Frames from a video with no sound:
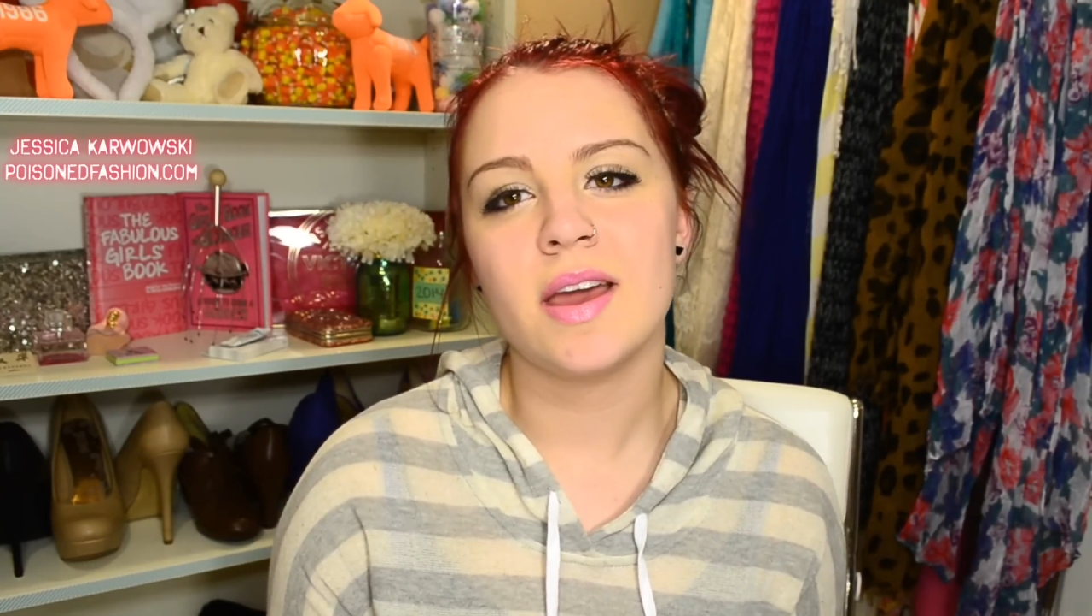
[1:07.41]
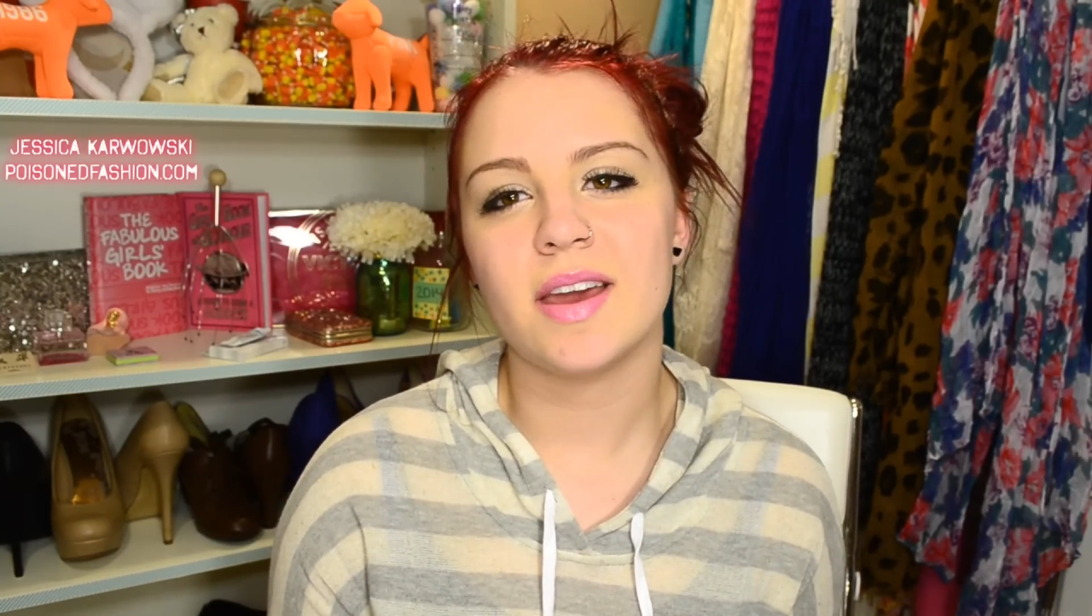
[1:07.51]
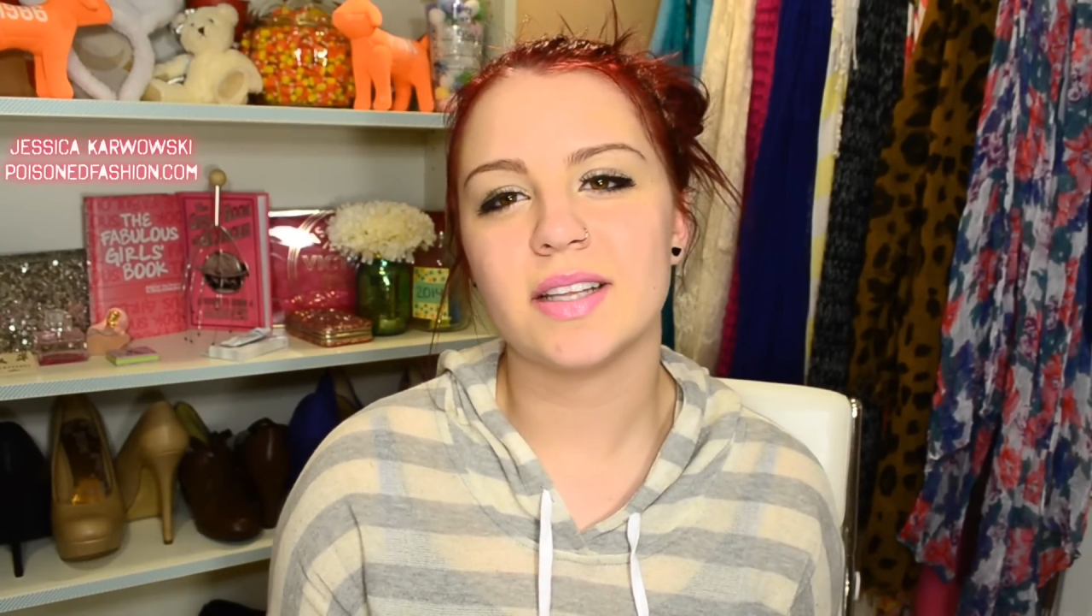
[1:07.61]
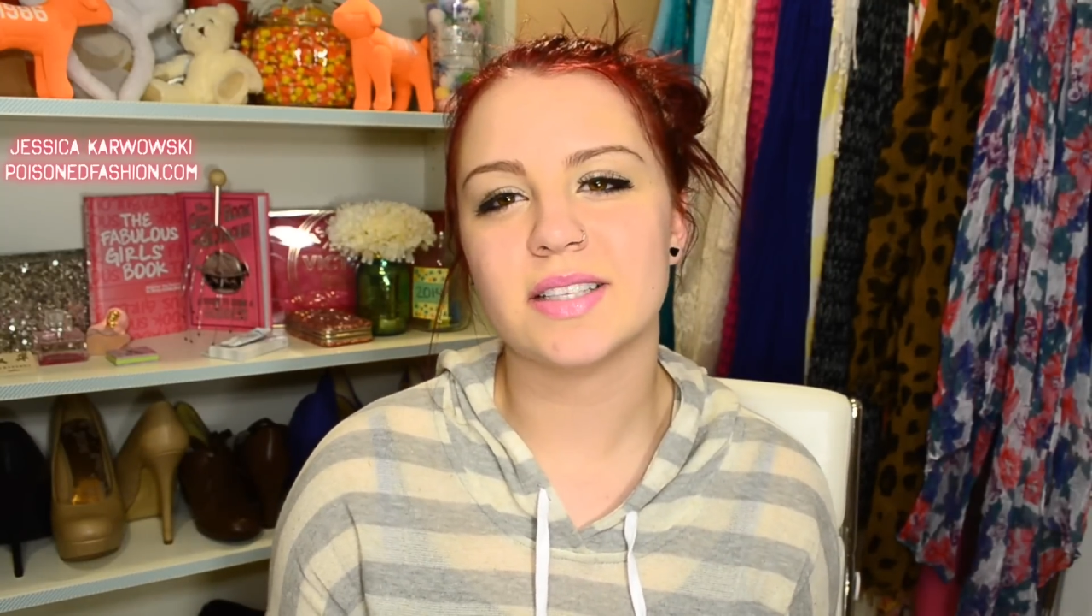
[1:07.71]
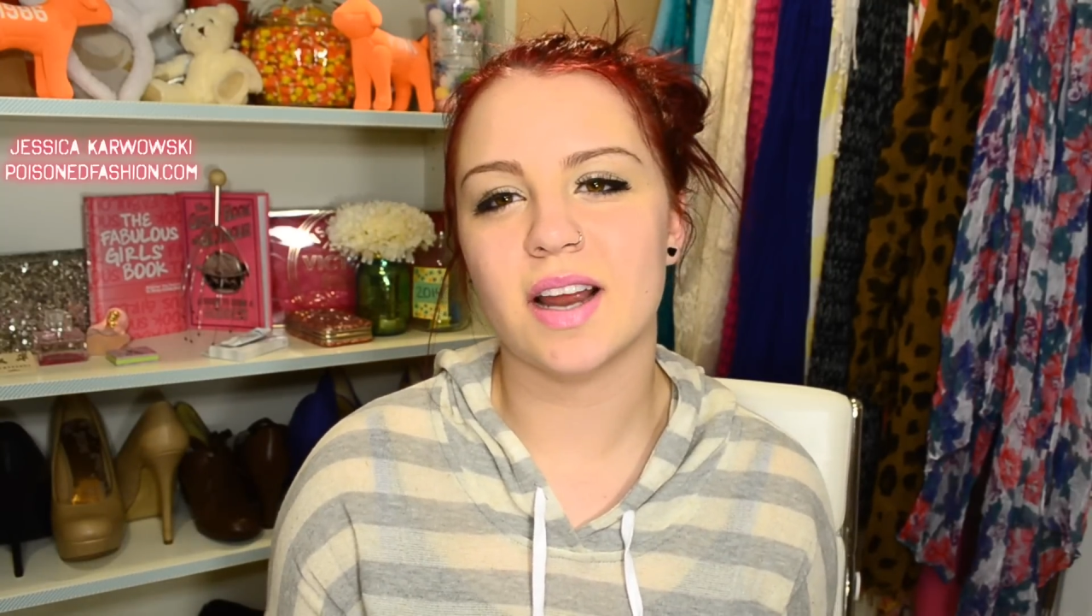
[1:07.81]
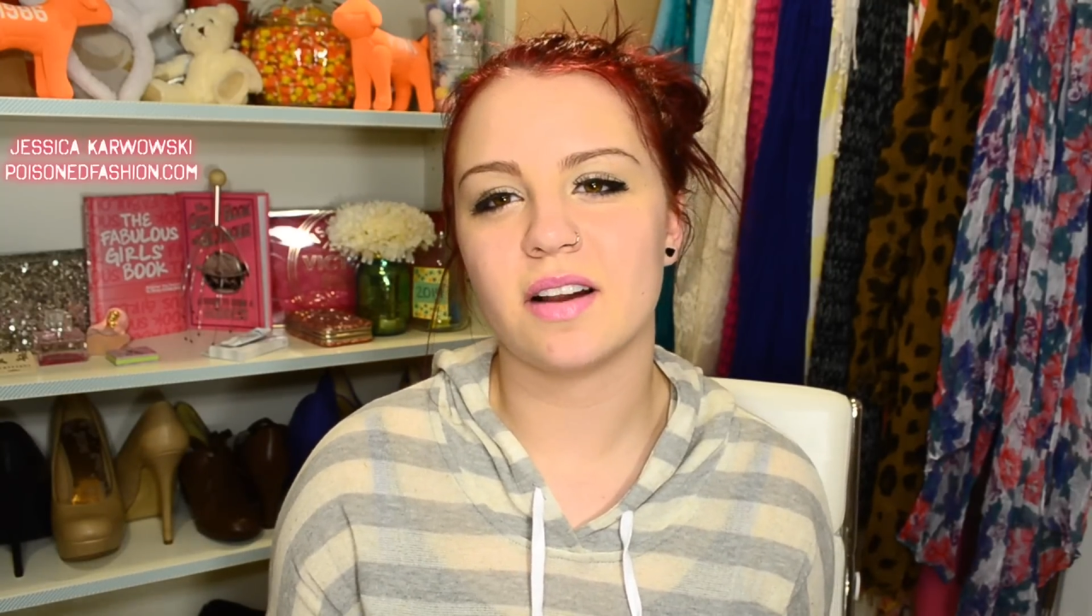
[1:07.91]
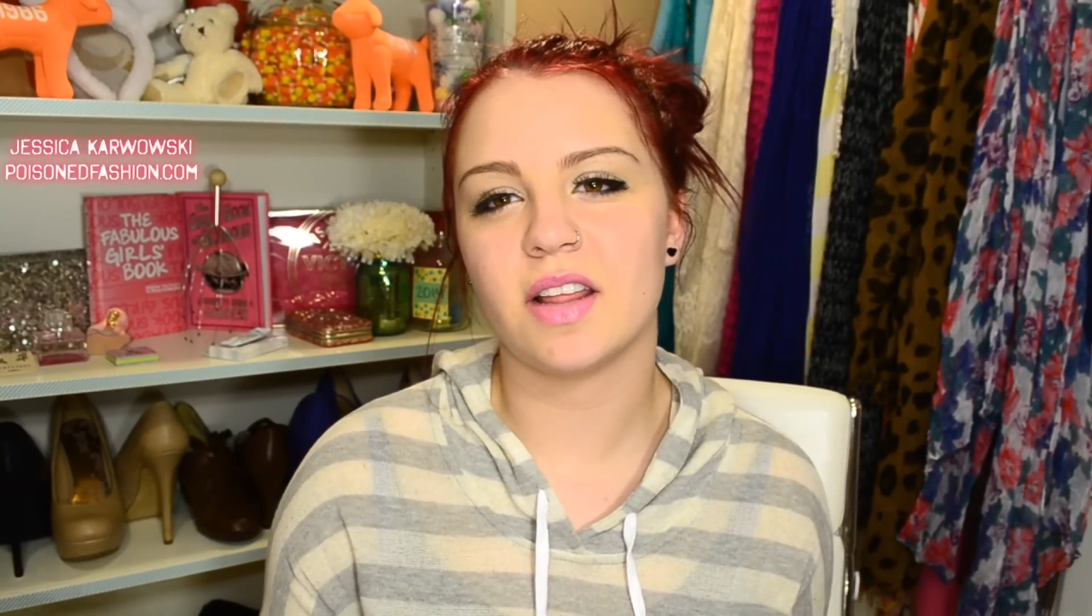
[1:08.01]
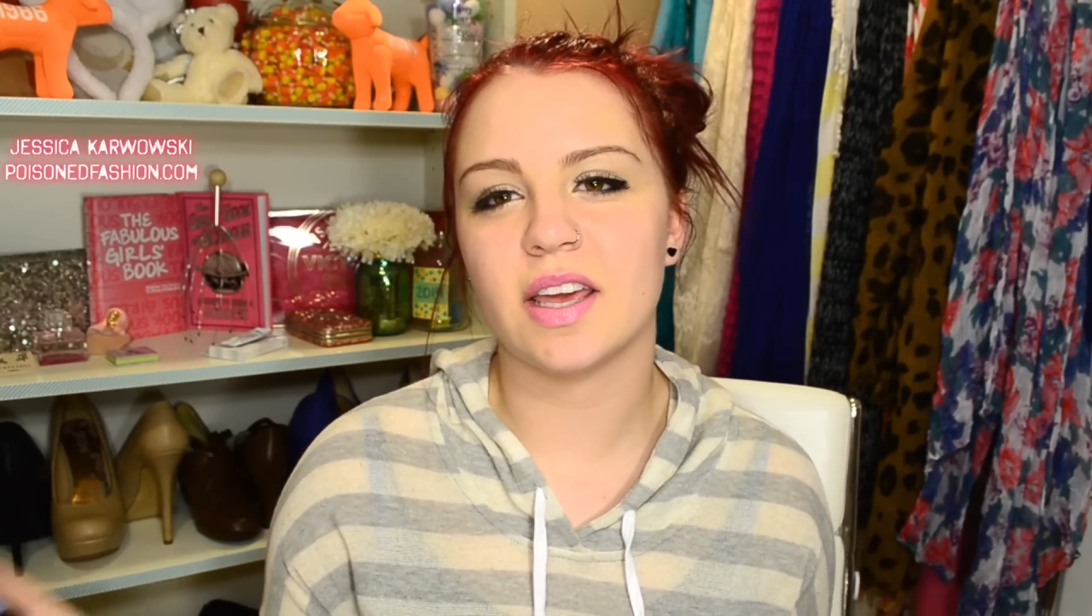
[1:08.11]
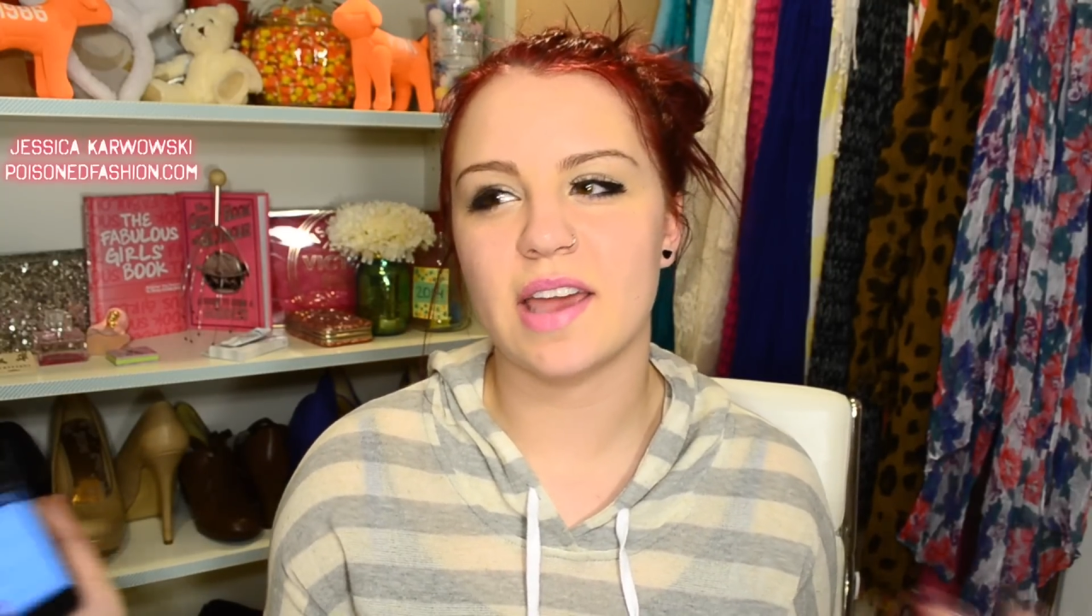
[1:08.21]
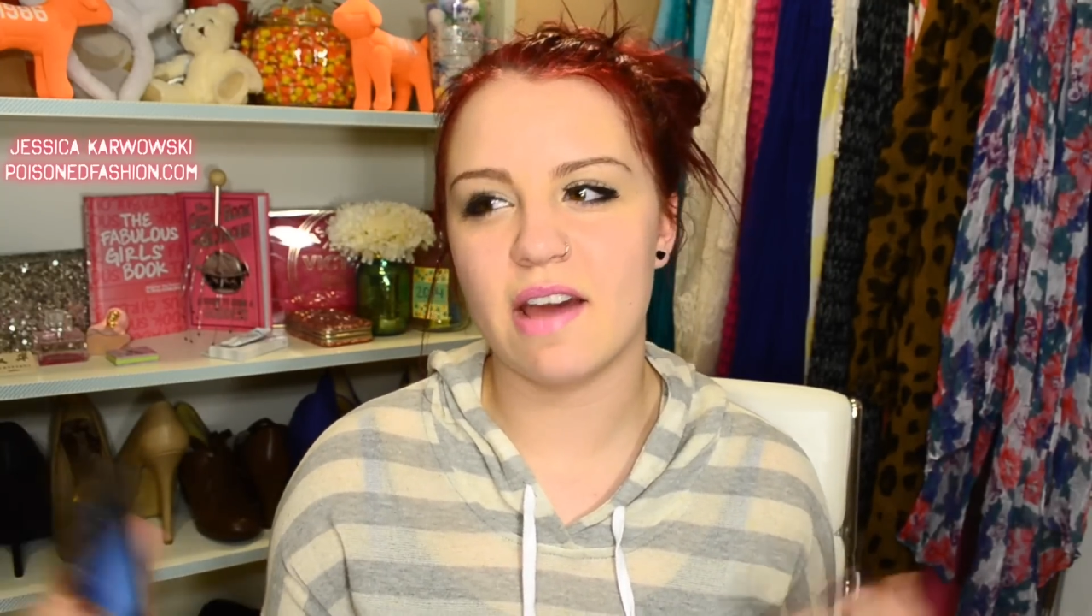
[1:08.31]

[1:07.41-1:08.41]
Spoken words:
It's kind of like